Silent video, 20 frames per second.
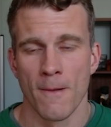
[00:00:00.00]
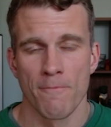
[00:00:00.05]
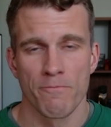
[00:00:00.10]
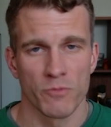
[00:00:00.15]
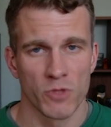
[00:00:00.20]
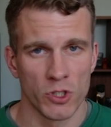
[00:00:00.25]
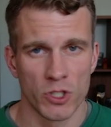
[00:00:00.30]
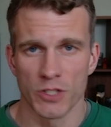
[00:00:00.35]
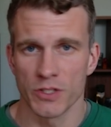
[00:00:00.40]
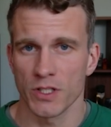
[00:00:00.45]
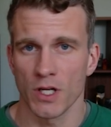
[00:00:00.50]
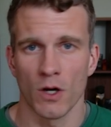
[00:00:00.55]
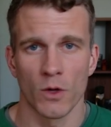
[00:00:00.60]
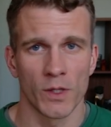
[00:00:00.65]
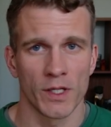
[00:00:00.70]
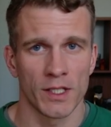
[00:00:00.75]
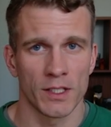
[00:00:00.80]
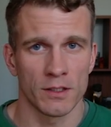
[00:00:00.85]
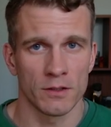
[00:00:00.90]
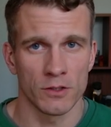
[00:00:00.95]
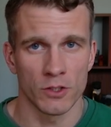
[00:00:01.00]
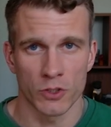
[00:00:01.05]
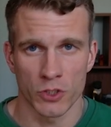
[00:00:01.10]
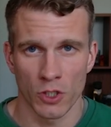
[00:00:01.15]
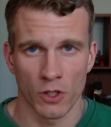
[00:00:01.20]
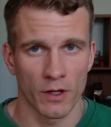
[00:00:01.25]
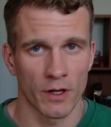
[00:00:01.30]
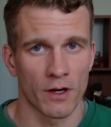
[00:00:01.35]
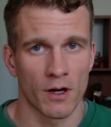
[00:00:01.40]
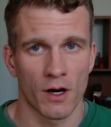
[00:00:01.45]
You just go in, you
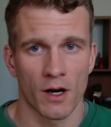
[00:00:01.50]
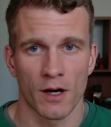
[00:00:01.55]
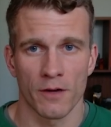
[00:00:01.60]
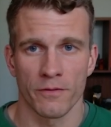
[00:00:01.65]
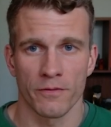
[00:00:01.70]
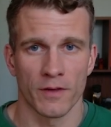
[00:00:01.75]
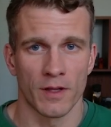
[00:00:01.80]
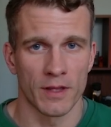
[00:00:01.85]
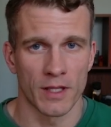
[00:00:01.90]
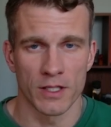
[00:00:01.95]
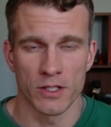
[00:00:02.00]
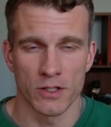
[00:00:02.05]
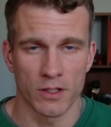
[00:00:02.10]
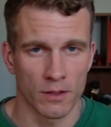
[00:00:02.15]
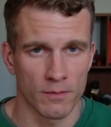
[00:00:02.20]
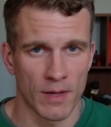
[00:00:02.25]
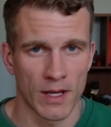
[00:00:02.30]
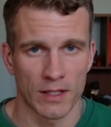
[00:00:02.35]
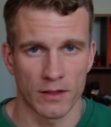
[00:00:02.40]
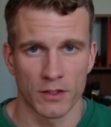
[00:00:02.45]
turn it off, and then you can make the